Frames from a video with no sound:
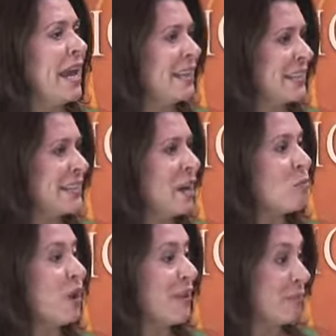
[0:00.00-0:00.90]
At this
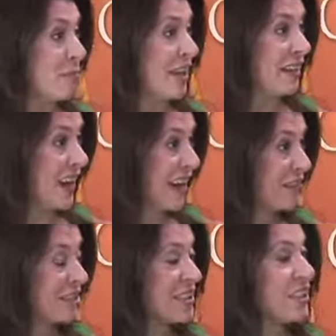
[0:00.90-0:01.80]
time we have the men
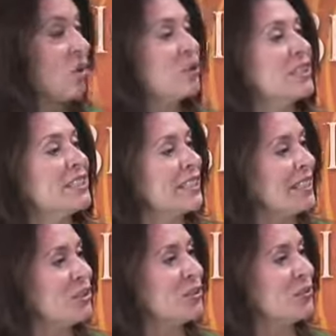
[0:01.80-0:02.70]
obviously only
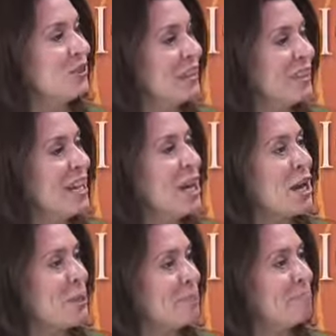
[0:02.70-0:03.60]
seeing you.
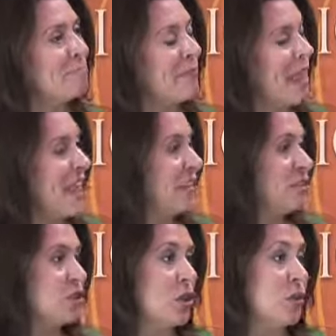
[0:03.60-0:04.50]

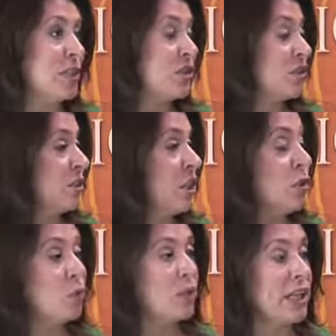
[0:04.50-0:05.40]
And so it's, you
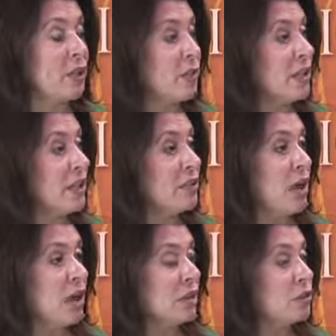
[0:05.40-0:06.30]
know, really within
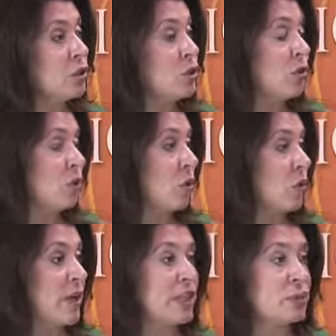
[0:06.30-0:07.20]
2 to
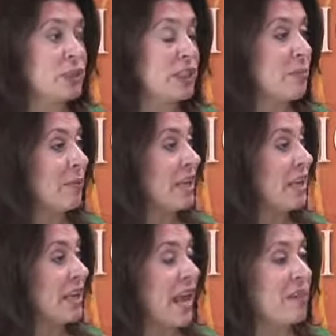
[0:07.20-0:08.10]
4 weeks we
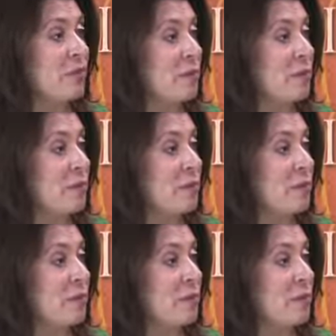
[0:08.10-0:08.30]
typically can have